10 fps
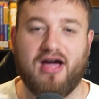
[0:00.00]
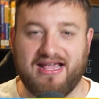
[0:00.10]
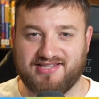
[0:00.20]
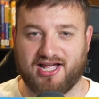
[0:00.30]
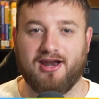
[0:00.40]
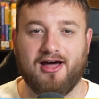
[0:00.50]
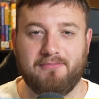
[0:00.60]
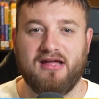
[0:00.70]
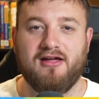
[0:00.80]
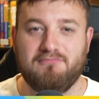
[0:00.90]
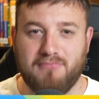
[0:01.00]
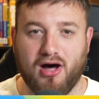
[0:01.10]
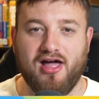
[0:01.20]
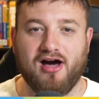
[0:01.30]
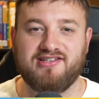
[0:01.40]
It's the club
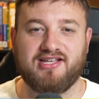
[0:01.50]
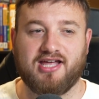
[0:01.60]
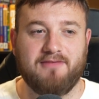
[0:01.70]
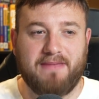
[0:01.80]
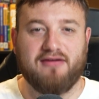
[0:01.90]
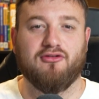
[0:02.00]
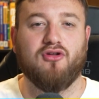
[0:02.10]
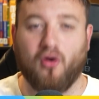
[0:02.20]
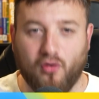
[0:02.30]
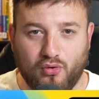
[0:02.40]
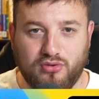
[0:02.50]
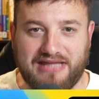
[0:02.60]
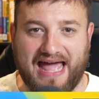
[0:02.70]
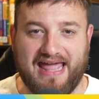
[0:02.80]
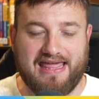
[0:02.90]
my eyes are going to be on all
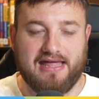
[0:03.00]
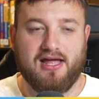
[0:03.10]
day.